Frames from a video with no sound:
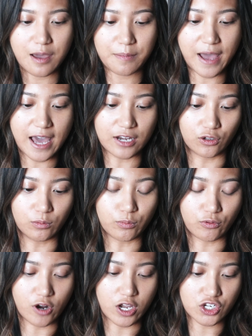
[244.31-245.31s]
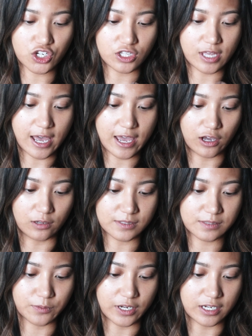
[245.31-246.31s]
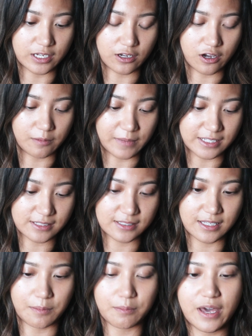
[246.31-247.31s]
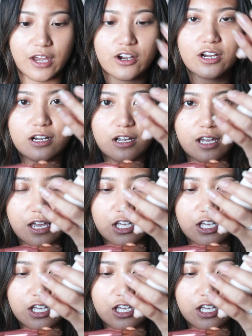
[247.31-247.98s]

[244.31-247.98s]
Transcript: paddle brush that helps spread it on my skin better.